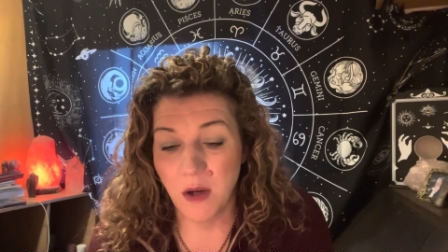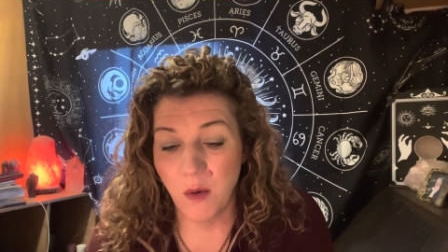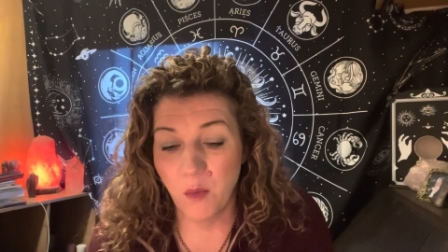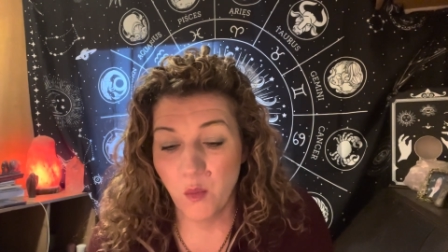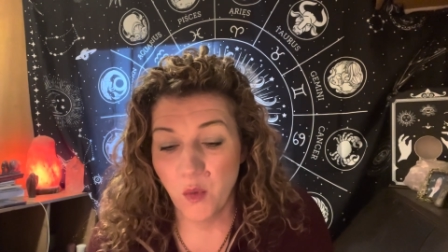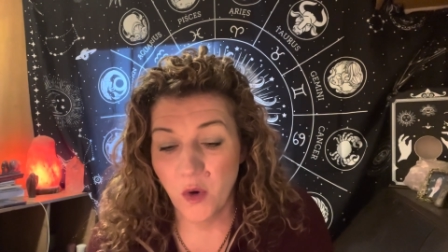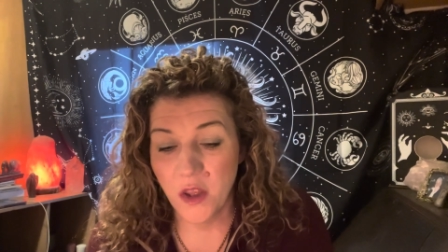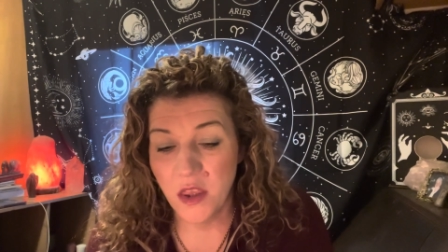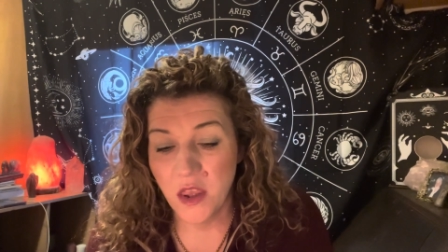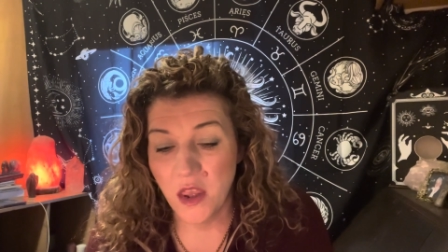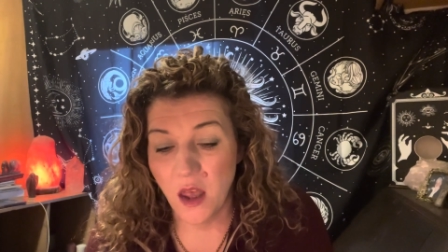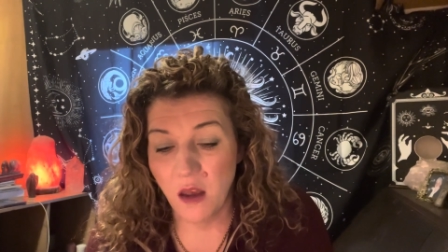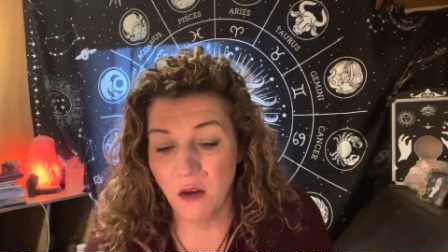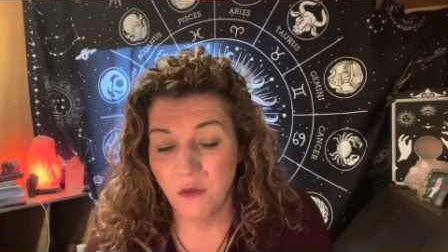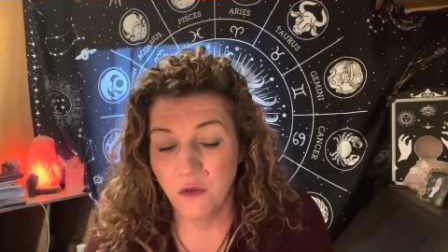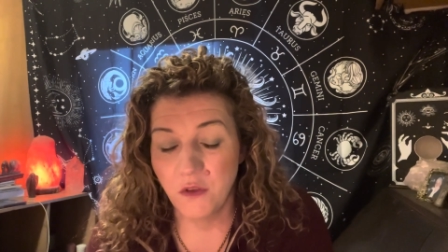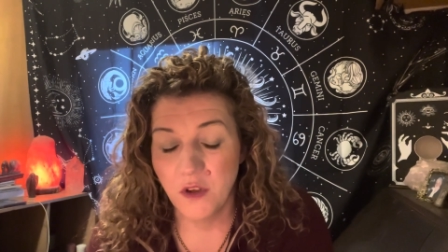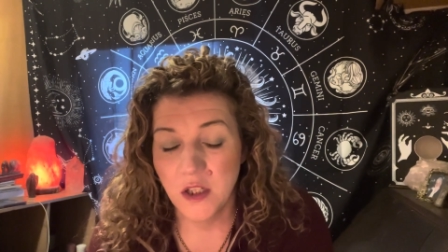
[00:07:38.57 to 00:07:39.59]
And with
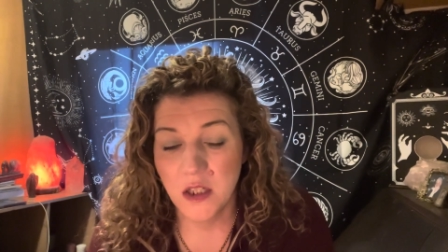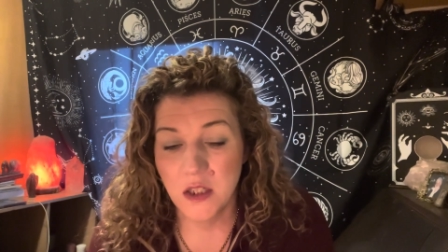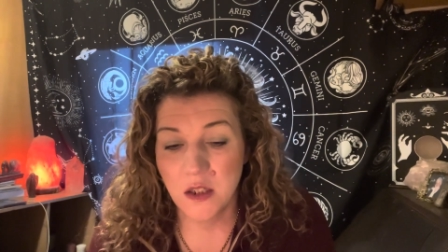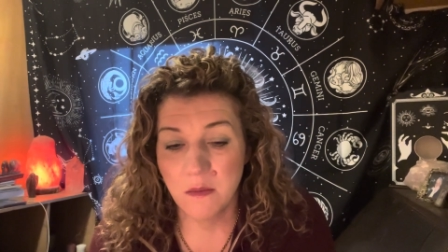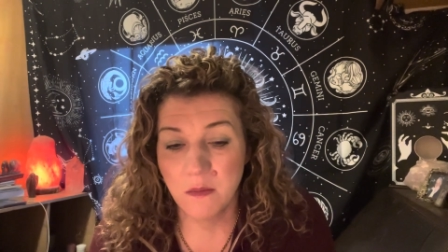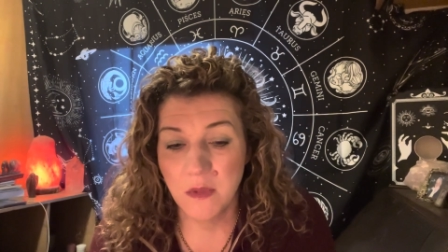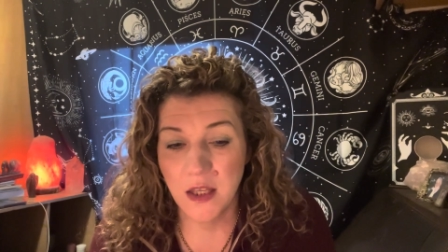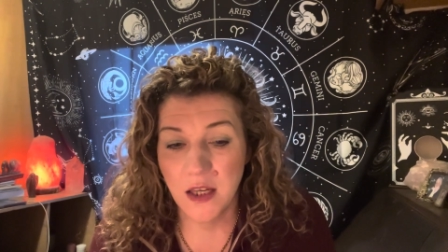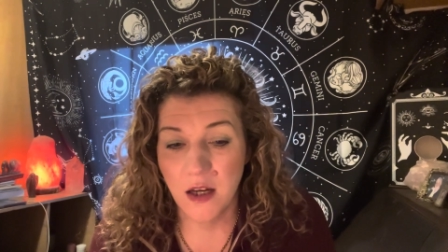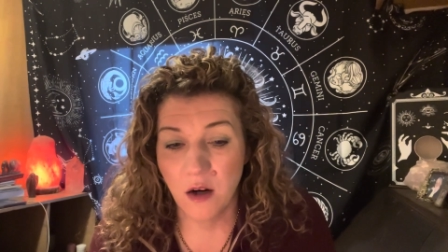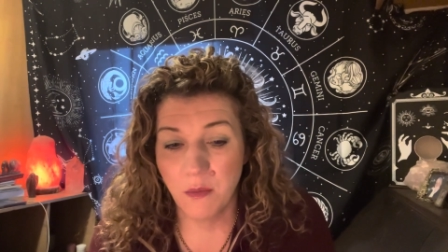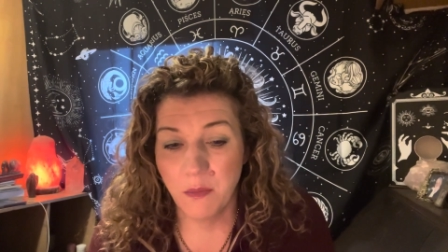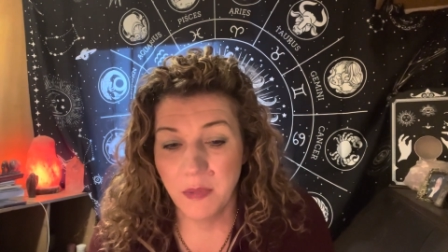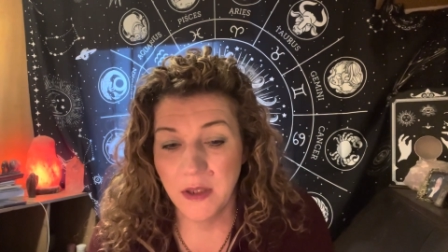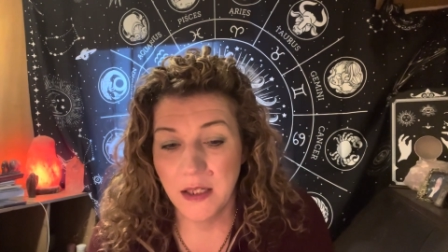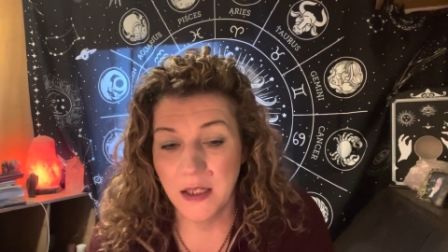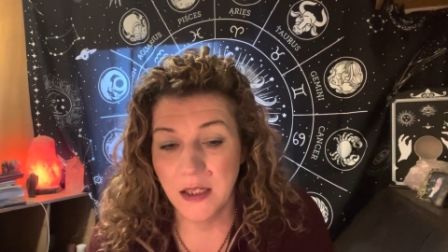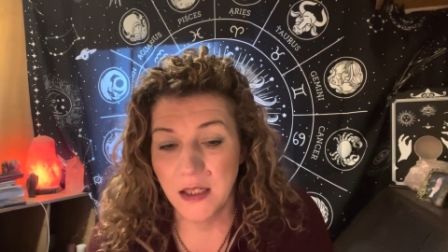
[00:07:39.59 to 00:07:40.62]
that freedom, they are
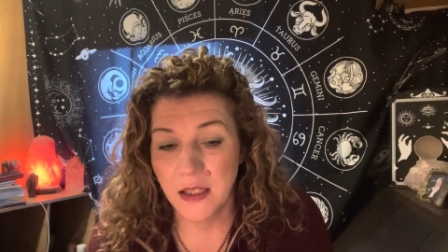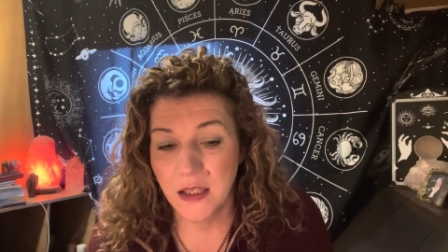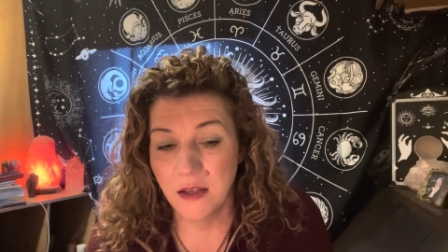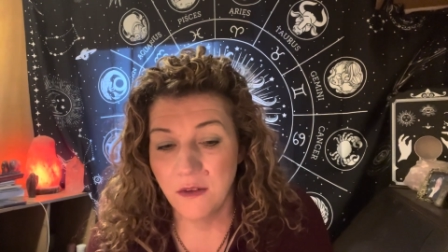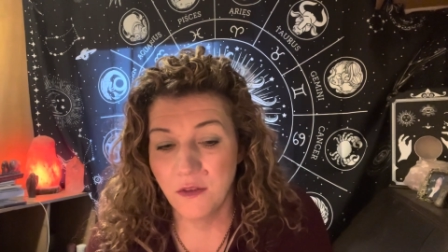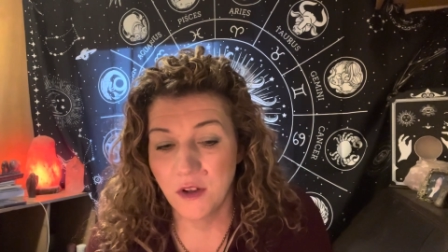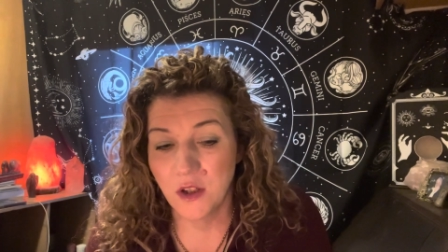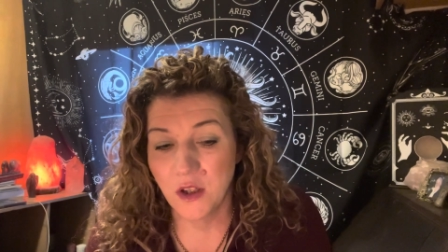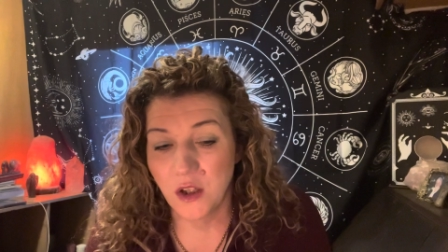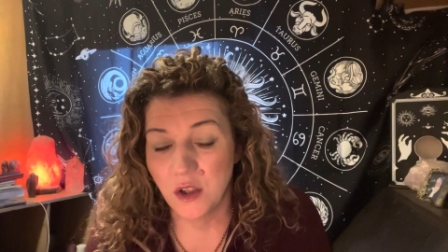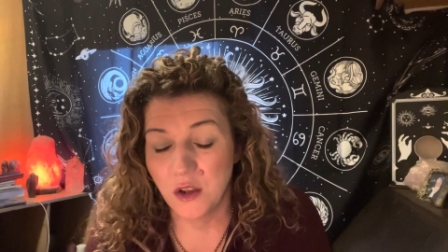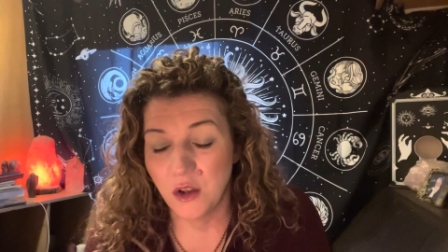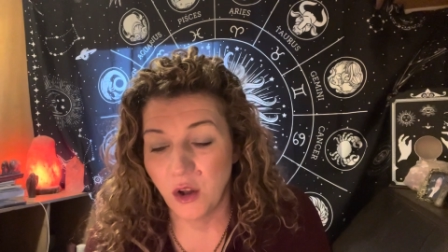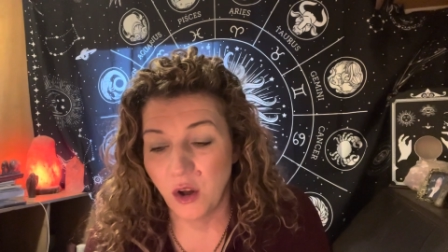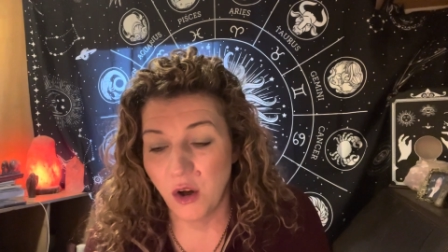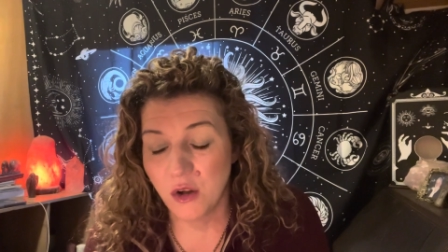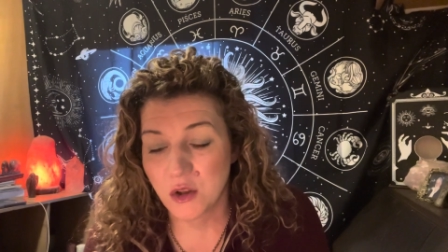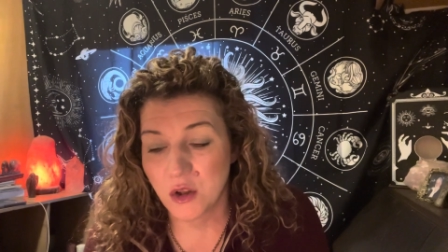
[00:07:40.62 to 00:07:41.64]
being given a
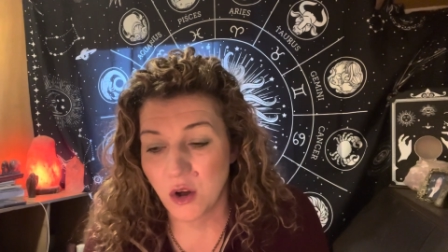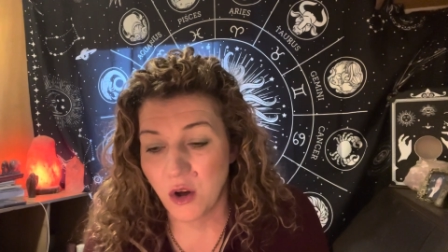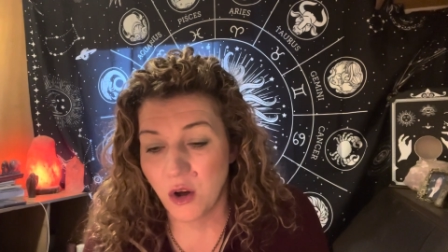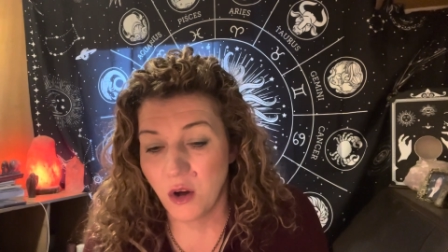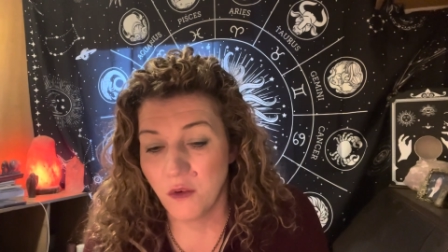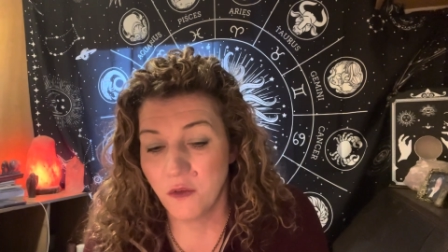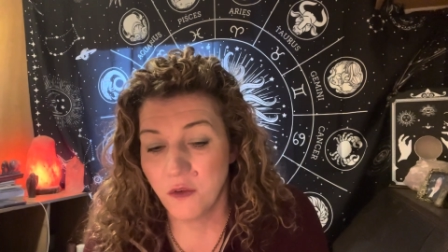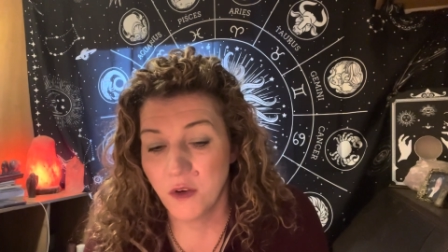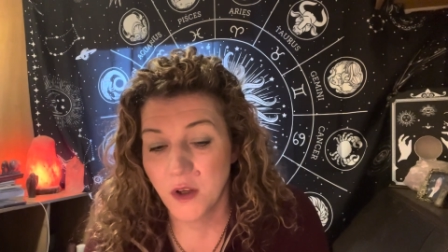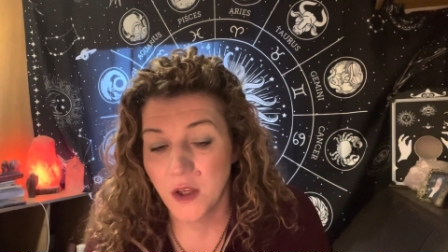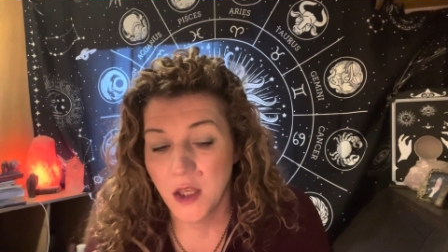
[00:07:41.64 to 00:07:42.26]
lot of